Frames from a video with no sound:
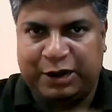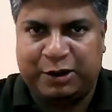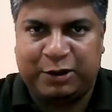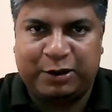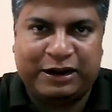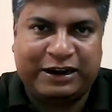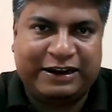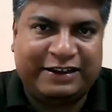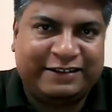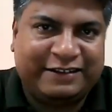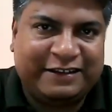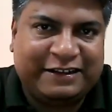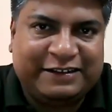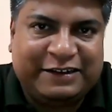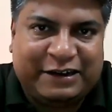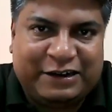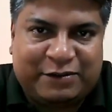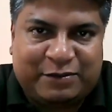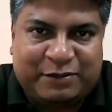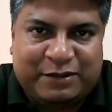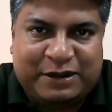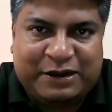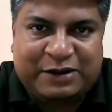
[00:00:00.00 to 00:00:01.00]
Hello, ladies and
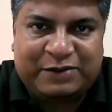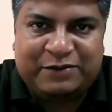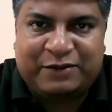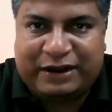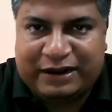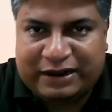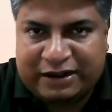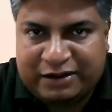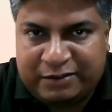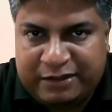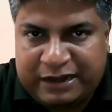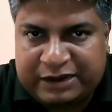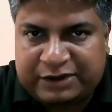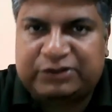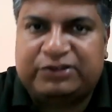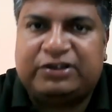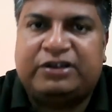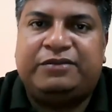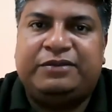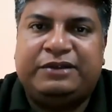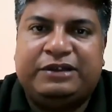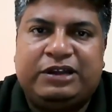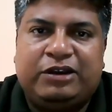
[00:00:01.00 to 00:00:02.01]
gentlemen. Welcome back to
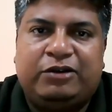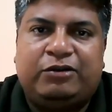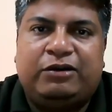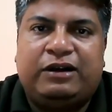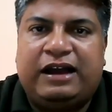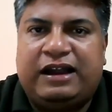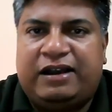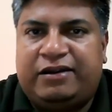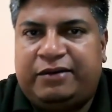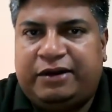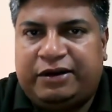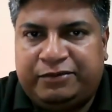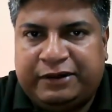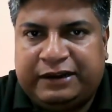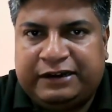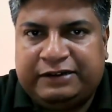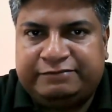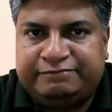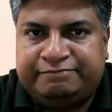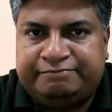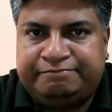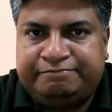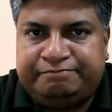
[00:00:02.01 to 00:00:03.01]
ServiceNow
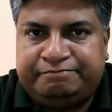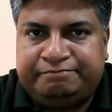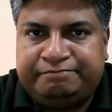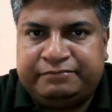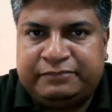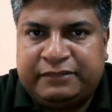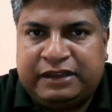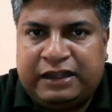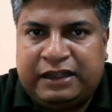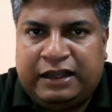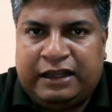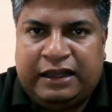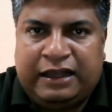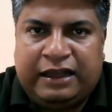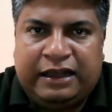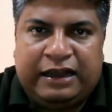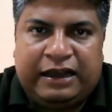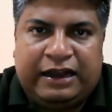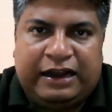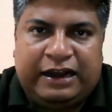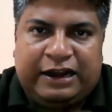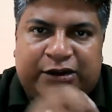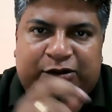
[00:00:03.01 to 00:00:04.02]
911.
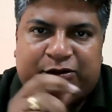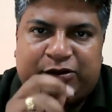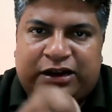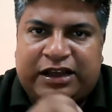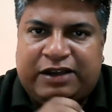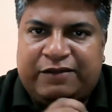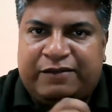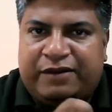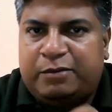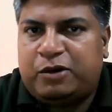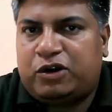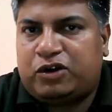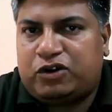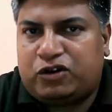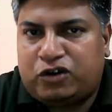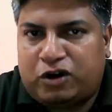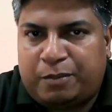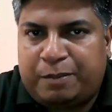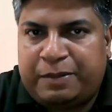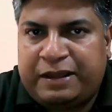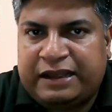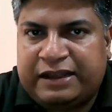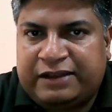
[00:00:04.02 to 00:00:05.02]
Uh, today, one more
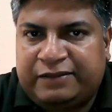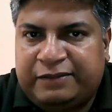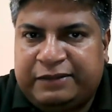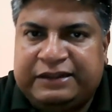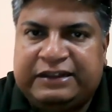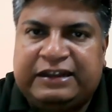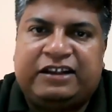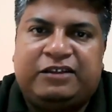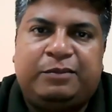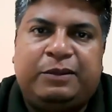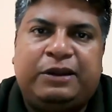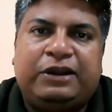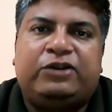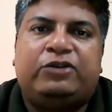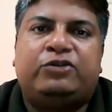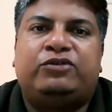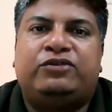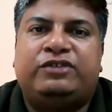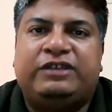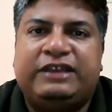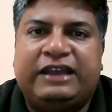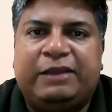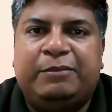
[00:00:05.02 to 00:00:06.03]
topic with respect
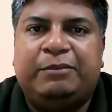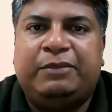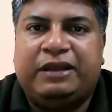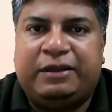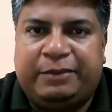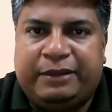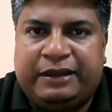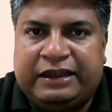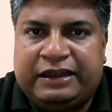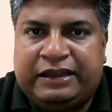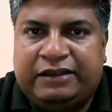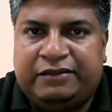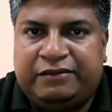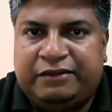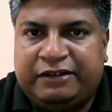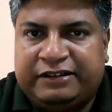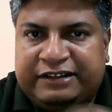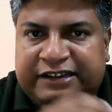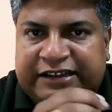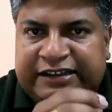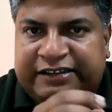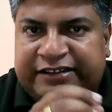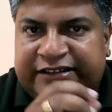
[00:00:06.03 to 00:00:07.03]
to CMDB,
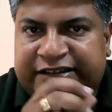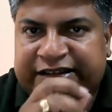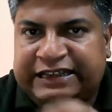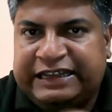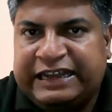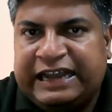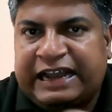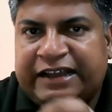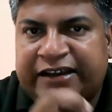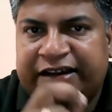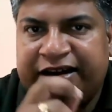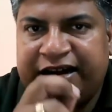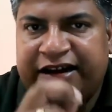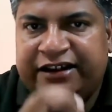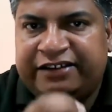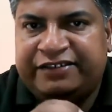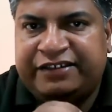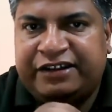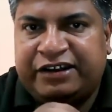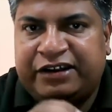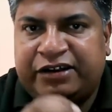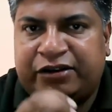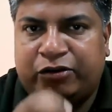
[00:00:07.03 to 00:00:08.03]
which is CI
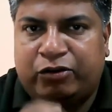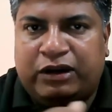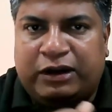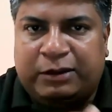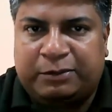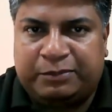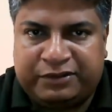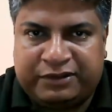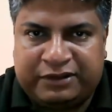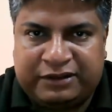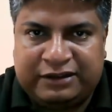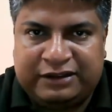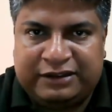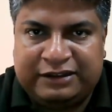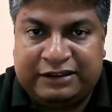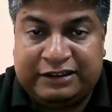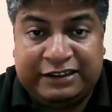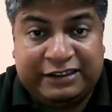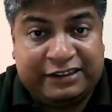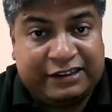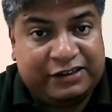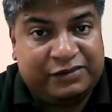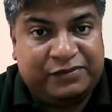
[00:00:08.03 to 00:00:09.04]
relation rollups.
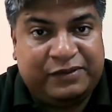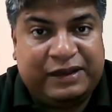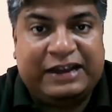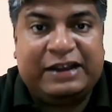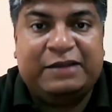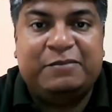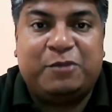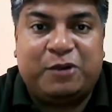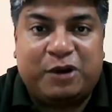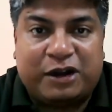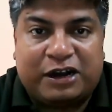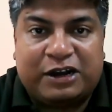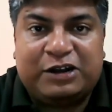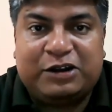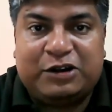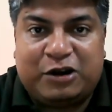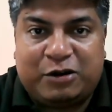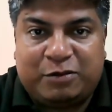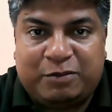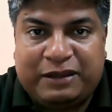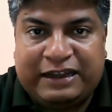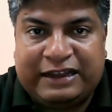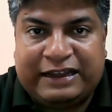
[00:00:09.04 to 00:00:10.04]
This is very important
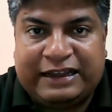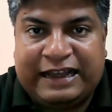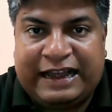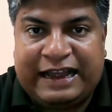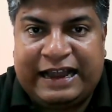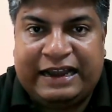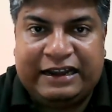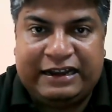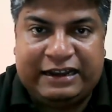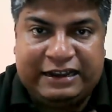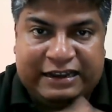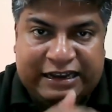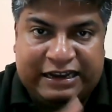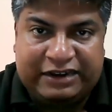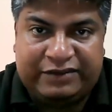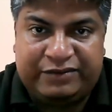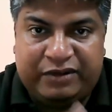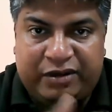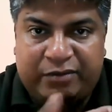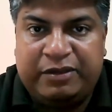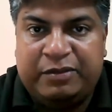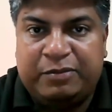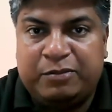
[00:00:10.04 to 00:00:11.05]
topic, and it
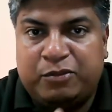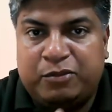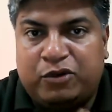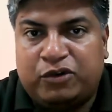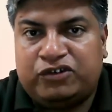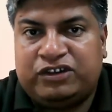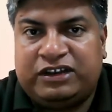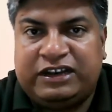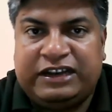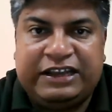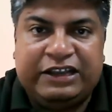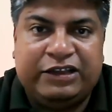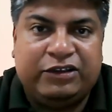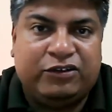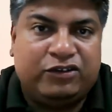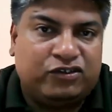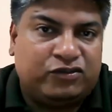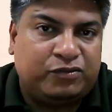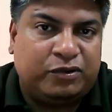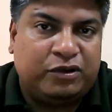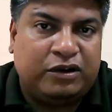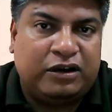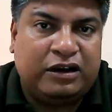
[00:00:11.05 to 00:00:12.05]
will be mostly
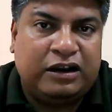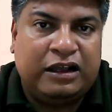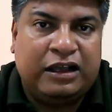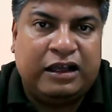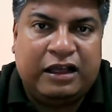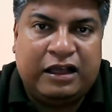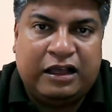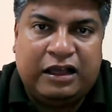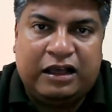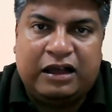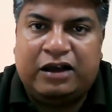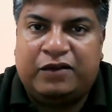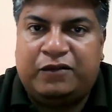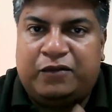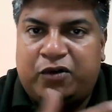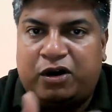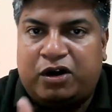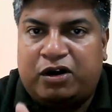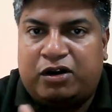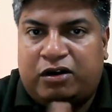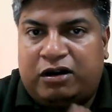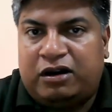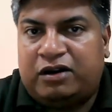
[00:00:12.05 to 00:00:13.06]
useful uh,
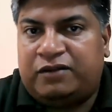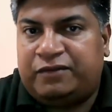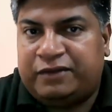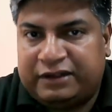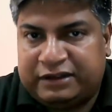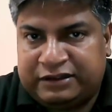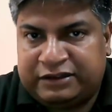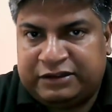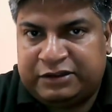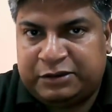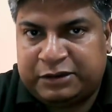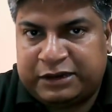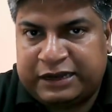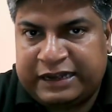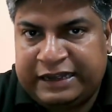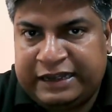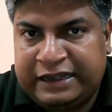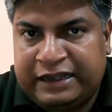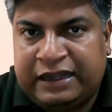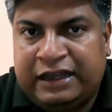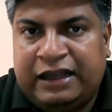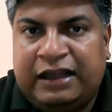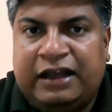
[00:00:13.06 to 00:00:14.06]
for all of us.
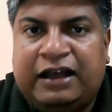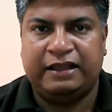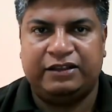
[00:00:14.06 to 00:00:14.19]
Okay.